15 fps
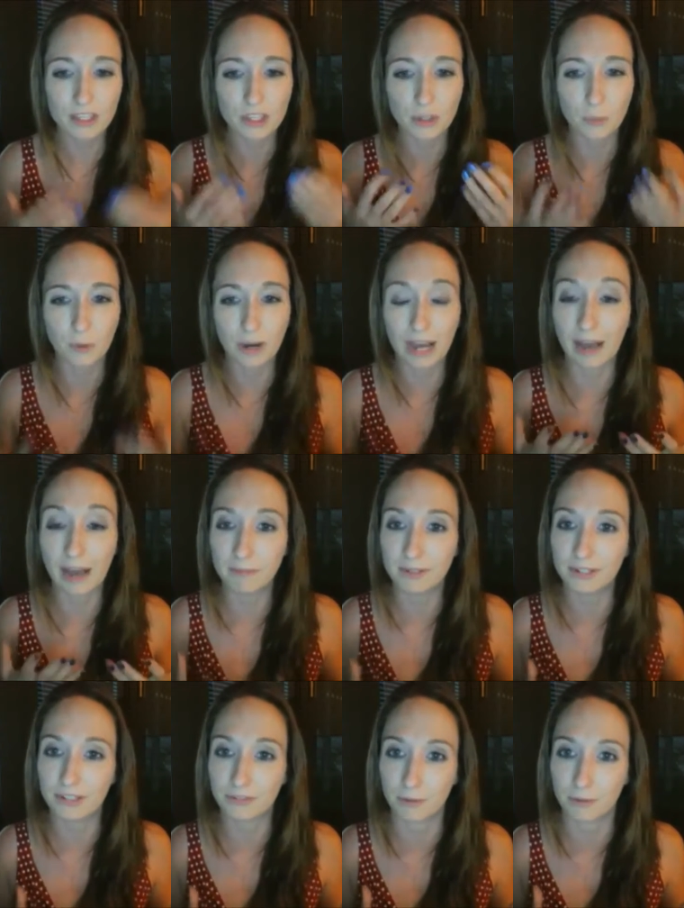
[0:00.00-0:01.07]
So what
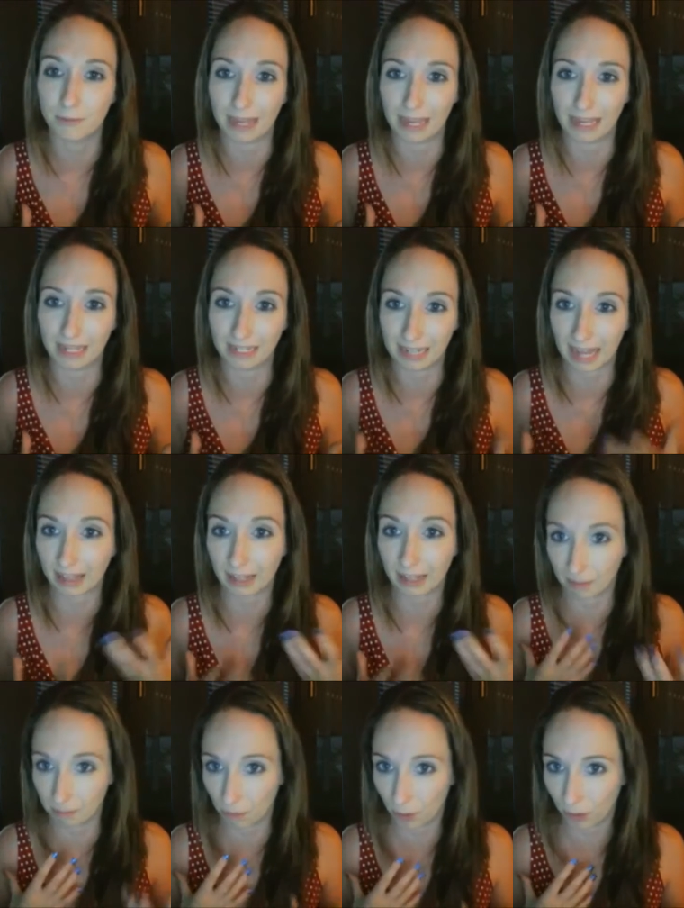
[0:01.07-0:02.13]
happened for me, now
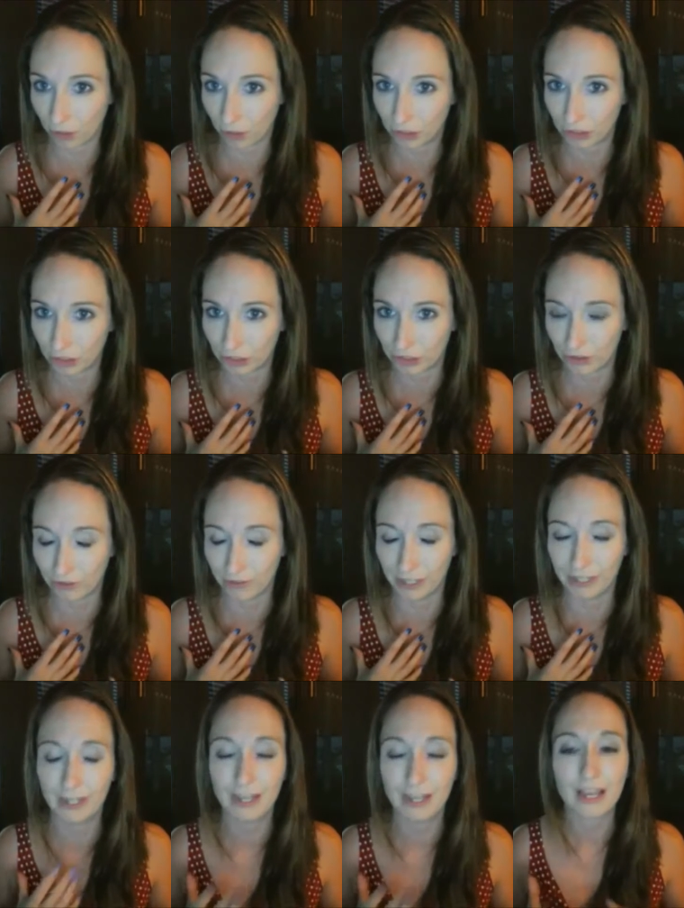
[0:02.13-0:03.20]
that I'm more conscious of
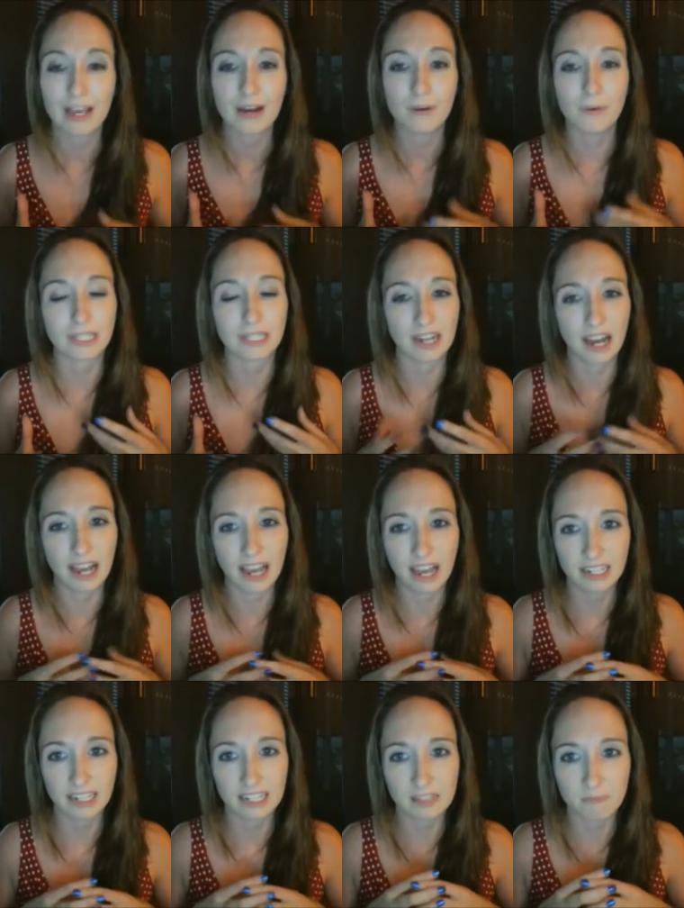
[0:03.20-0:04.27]
it, was that I
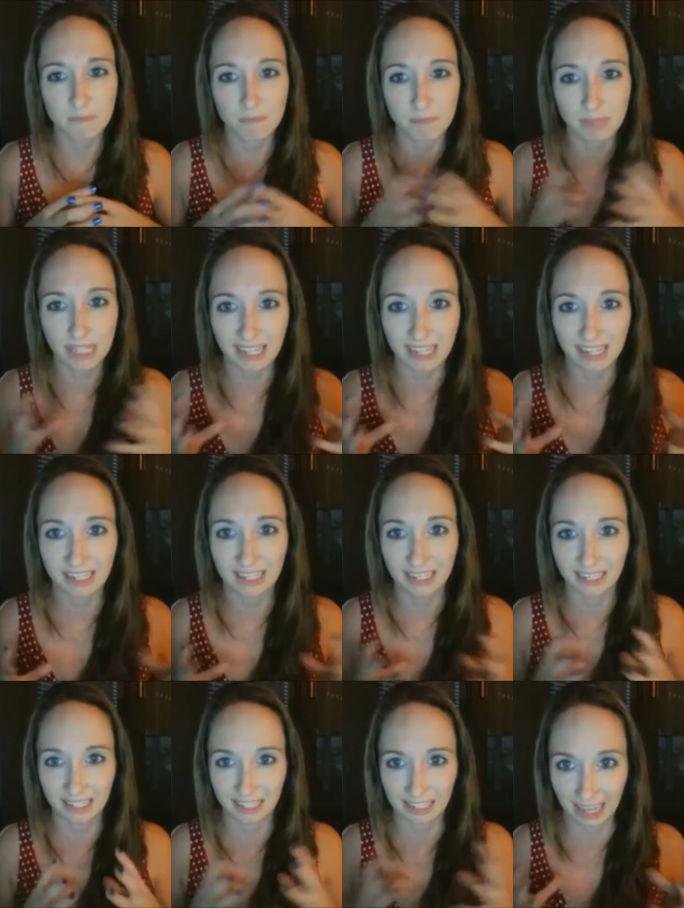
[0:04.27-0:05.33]
had this big,
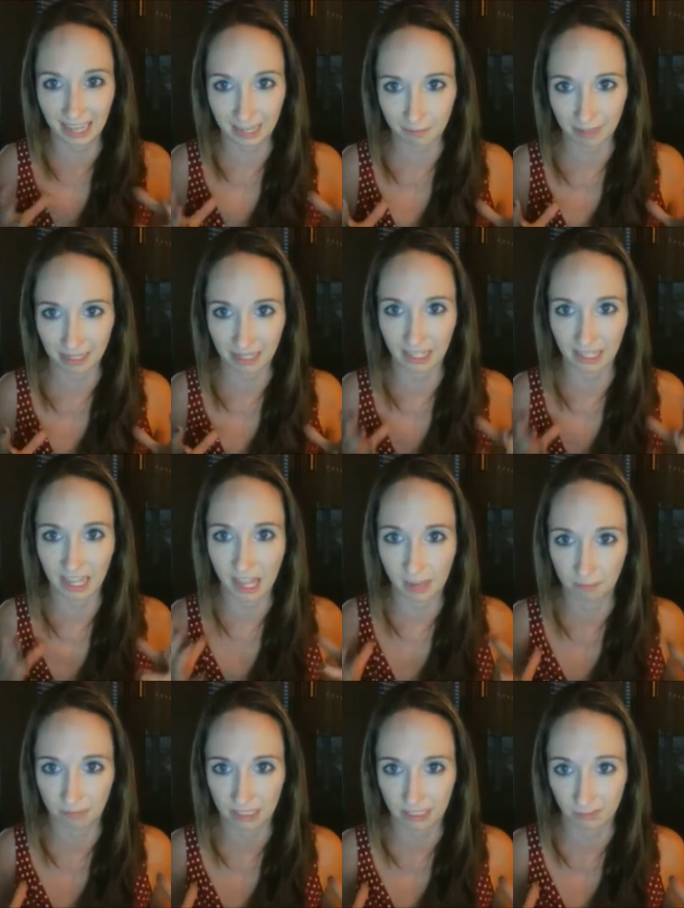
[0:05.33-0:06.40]
gaping,
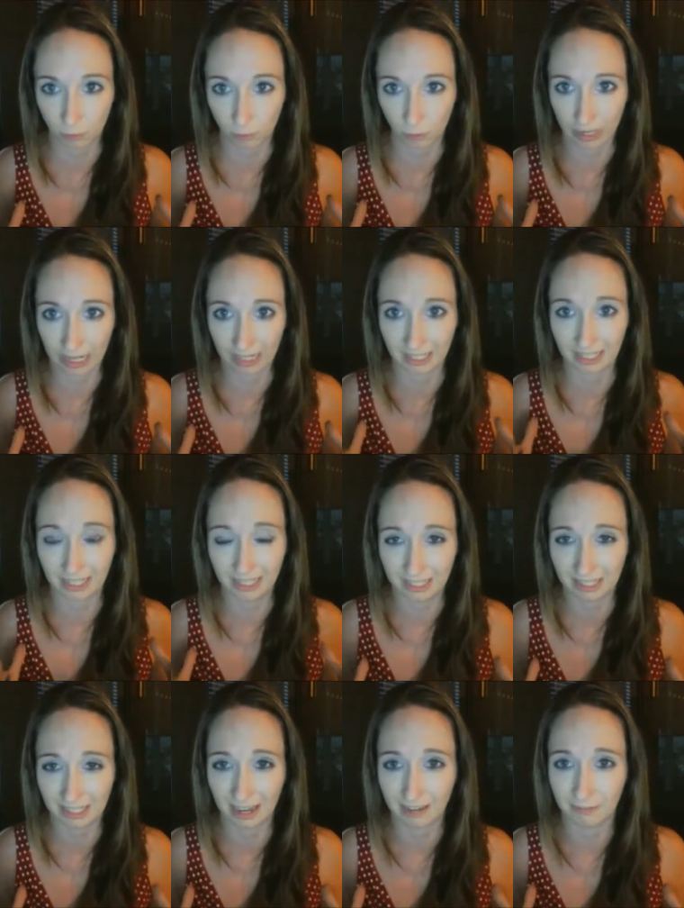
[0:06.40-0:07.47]
empty void
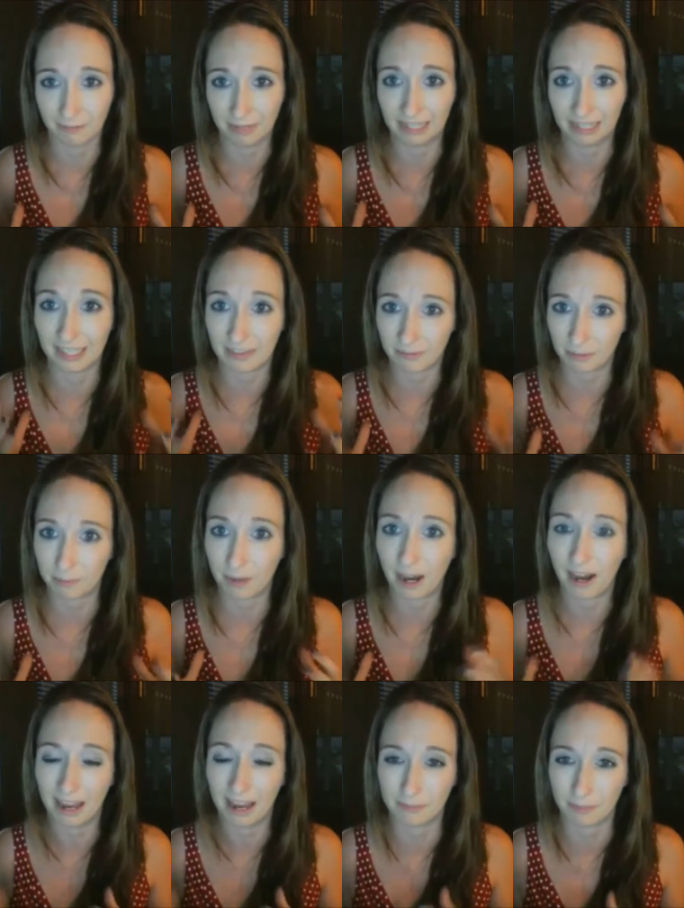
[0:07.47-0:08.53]
inside of me left
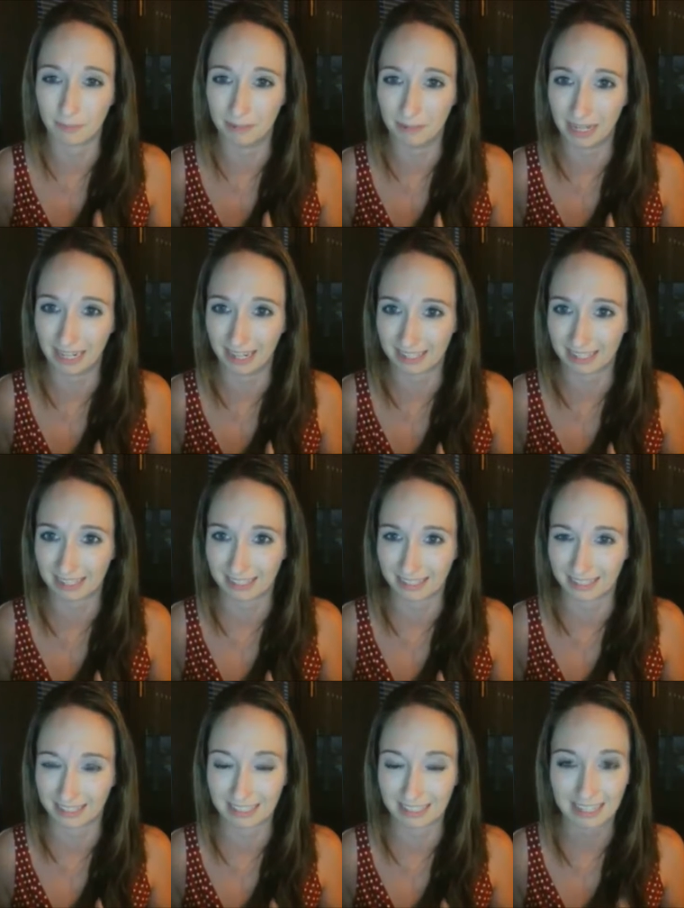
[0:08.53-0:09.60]
behind by my
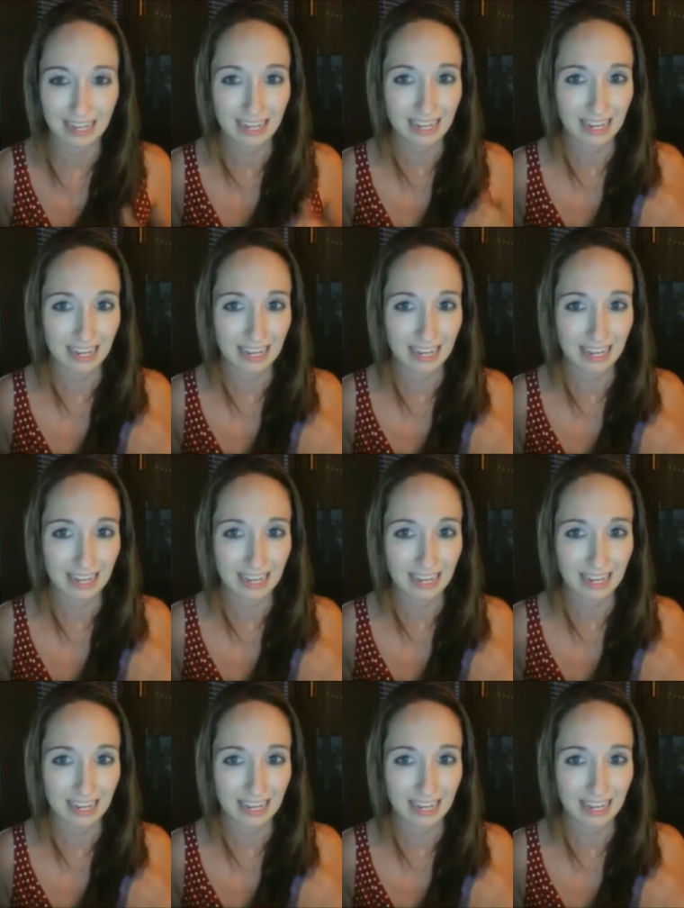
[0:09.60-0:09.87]
narcissist.